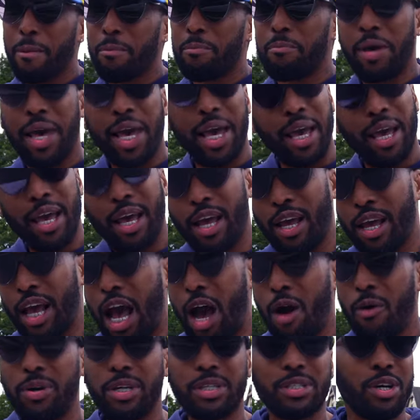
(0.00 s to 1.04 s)
Man,
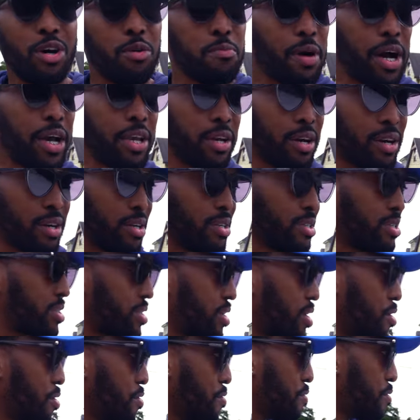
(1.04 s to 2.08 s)
I would tell my younger
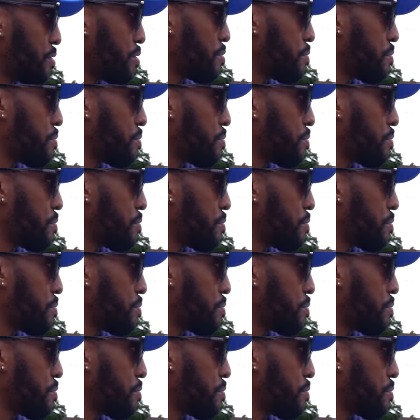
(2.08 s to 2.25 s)
self,